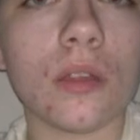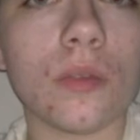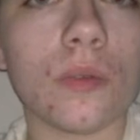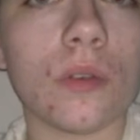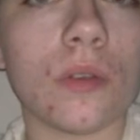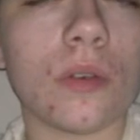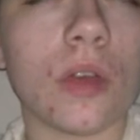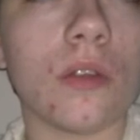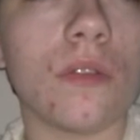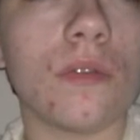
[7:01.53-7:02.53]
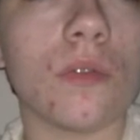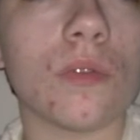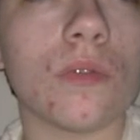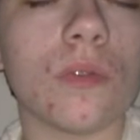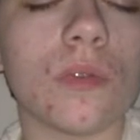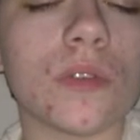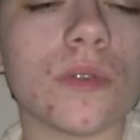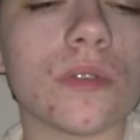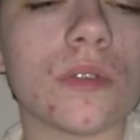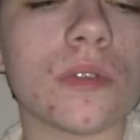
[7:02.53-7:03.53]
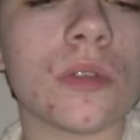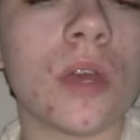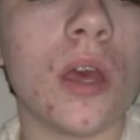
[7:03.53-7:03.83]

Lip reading: through the internet for resources.